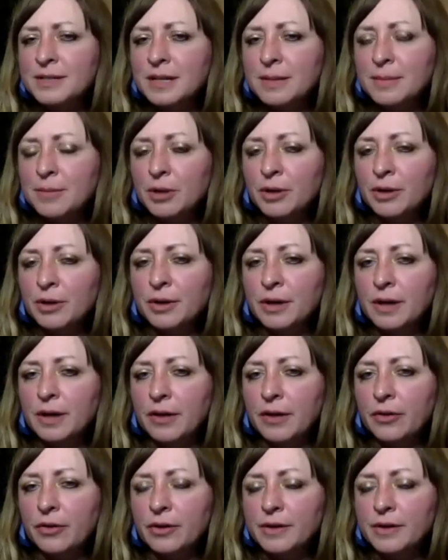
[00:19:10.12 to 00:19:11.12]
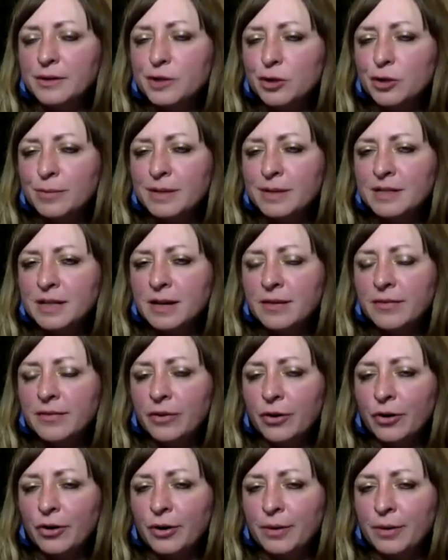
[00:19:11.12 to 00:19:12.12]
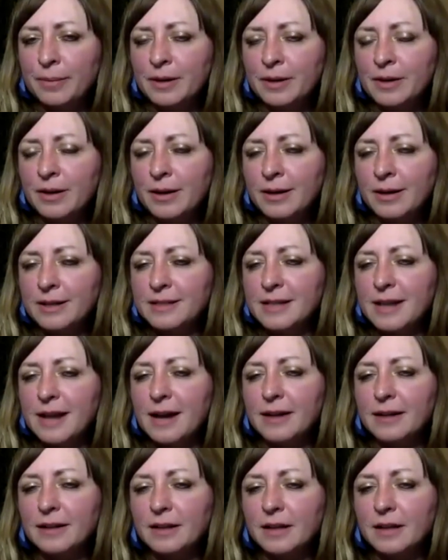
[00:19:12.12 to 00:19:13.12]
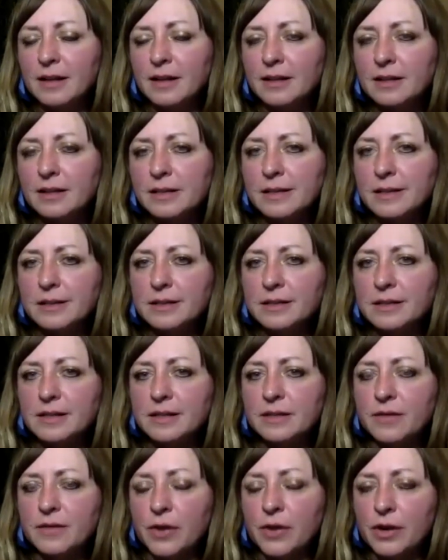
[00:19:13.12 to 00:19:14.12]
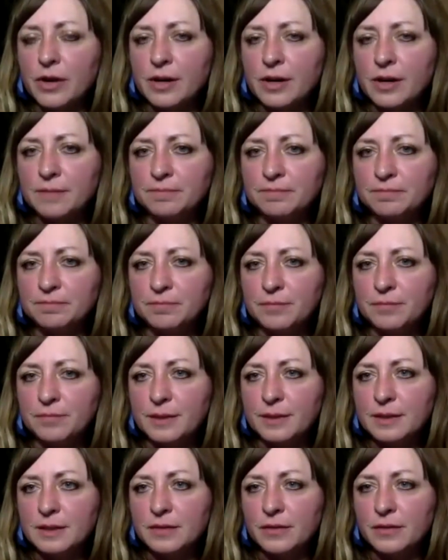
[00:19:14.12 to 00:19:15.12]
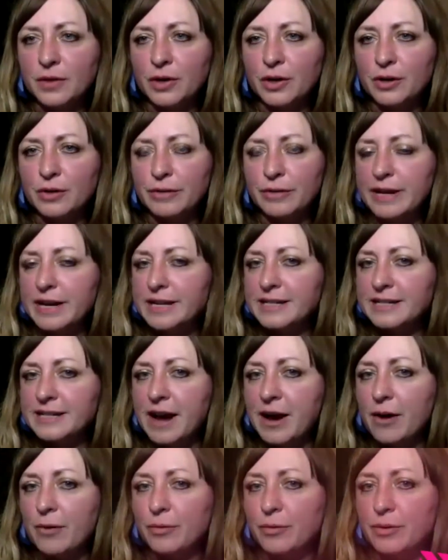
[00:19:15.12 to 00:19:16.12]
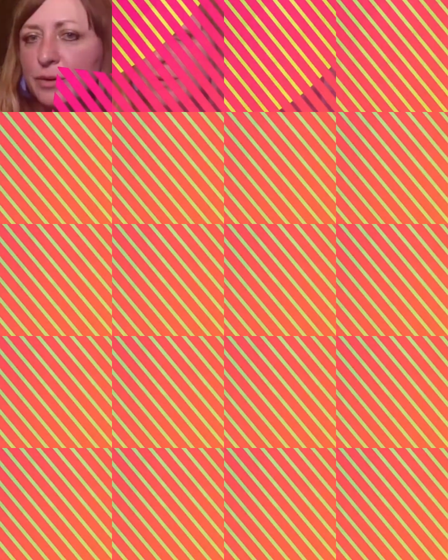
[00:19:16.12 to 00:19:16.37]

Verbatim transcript: similar to other instruments I've heard, but not exactly. It's it's it's very it's a very unique sound. Well, I,